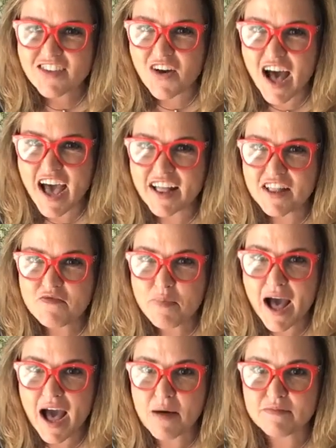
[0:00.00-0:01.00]
So Isle
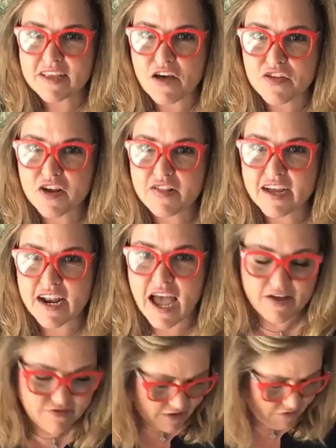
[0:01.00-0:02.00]
of Palm, South
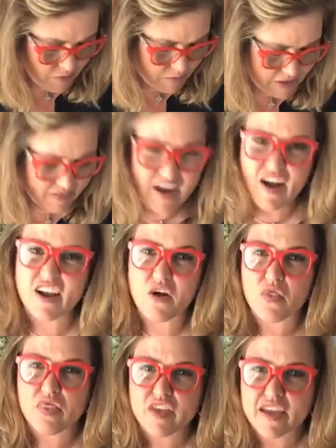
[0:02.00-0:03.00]
Carolina. I've never been there, I
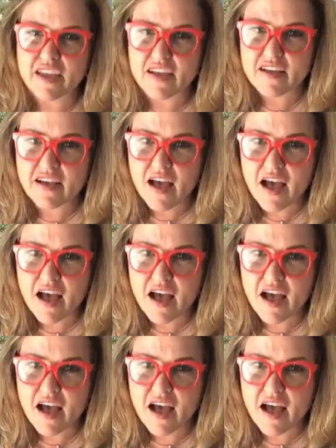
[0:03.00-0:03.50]
don't think.